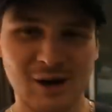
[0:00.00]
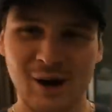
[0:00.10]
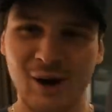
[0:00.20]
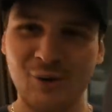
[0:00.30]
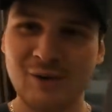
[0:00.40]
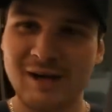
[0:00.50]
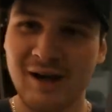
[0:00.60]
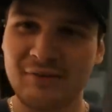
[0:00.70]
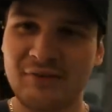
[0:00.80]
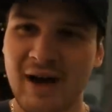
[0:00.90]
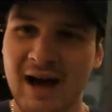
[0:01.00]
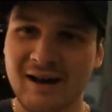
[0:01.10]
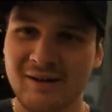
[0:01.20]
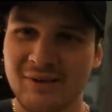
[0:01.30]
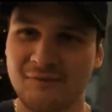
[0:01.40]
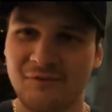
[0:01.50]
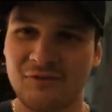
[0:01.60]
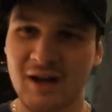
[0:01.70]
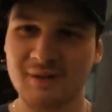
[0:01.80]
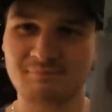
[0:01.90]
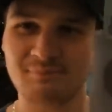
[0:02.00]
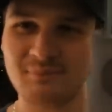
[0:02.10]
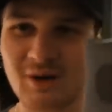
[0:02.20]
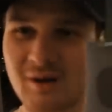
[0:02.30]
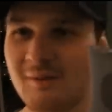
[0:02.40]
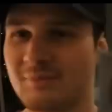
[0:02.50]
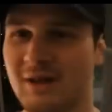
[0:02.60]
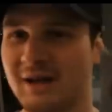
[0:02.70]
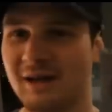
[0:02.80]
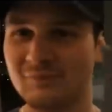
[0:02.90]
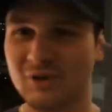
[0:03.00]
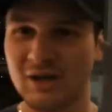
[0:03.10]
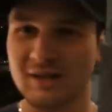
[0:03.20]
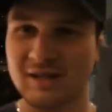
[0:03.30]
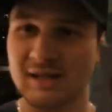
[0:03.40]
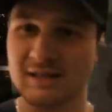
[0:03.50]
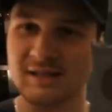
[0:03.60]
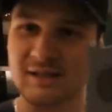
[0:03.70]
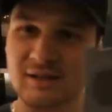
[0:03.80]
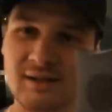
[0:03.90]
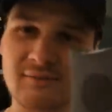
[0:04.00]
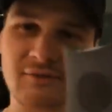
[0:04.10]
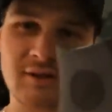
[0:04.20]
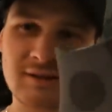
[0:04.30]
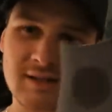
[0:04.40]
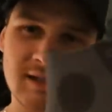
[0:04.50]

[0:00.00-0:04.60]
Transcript: Oh, we got that on the fucking. Oh, I'm like, I'm trying to touch the screen for it